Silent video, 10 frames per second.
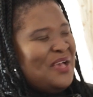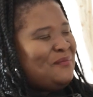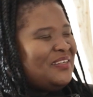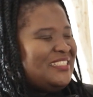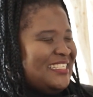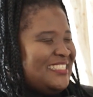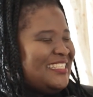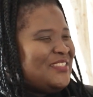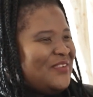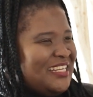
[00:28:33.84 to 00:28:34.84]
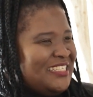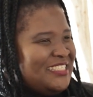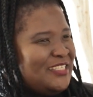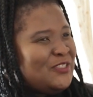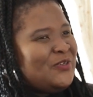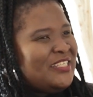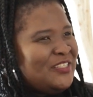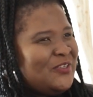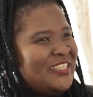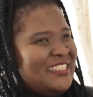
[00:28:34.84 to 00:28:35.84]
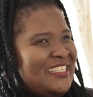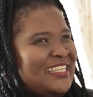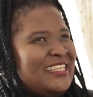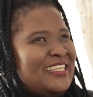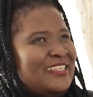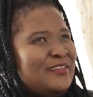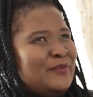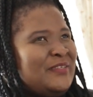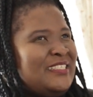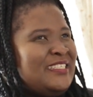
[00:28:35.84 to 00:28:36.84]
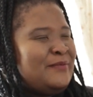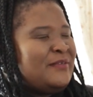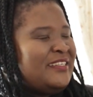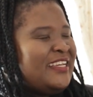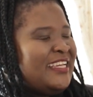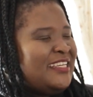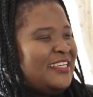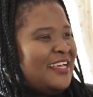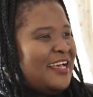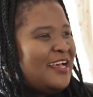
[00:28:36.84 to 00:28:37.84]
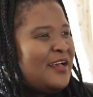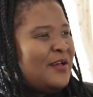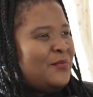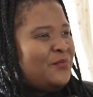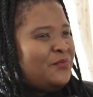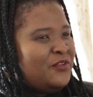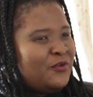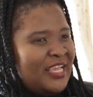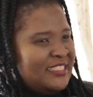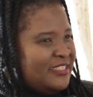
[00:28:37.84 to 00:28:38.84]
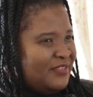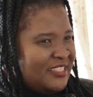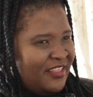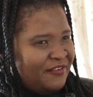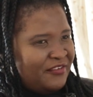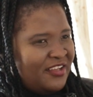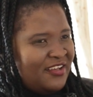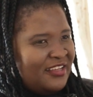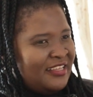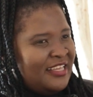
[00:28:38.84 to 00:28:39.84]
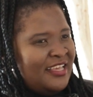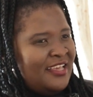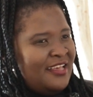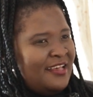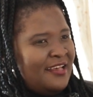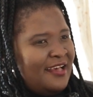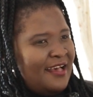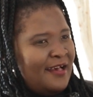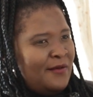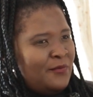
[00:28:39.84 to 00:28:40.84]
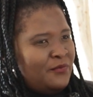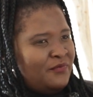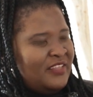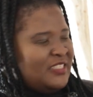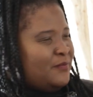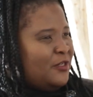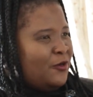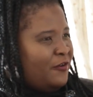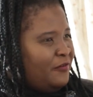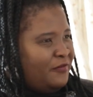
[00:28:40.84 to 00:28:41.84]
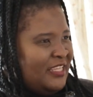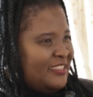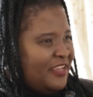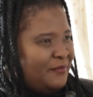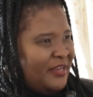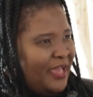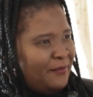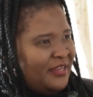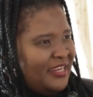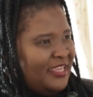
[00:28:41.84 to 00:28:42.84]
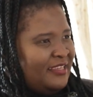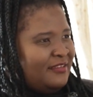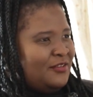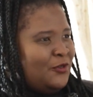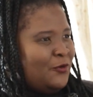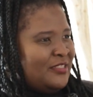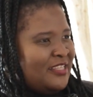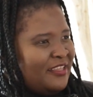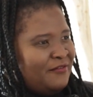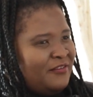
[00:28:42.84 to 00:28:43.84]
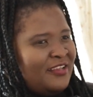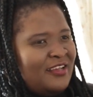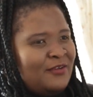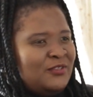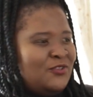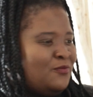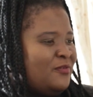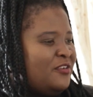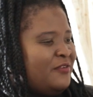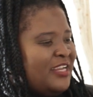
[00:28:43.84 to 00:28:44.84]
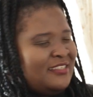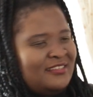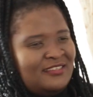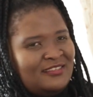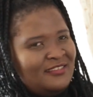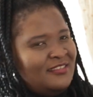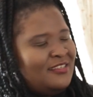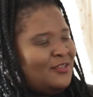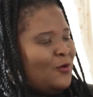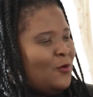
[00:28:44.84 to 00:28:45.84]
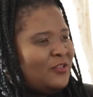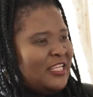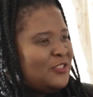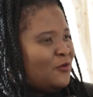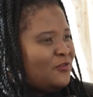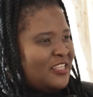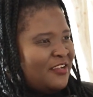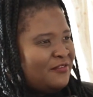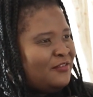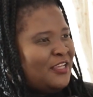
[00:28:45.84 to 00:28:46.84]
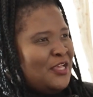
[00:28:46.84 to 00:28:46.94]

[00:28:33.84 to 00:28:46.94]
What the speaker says: Politics is quite interesting. So let's dig a little bit deeper. Like, you guys live in South Africa. There's been a lot of things that have been happening, you know, in South Africa with Zuma arrest and all that sort of stuff.